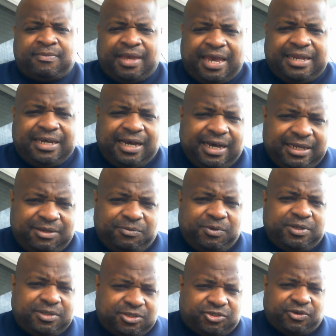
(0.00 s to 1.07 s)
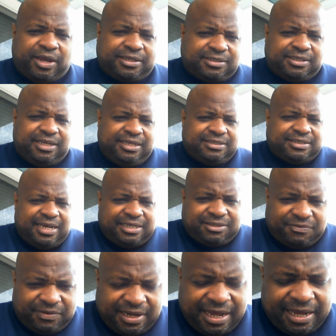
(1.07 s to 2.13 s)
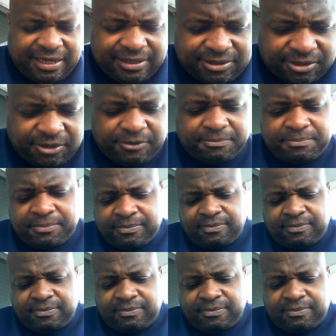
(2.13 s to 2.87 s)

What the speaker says: and honey wouldn't track to the insides of a lion. So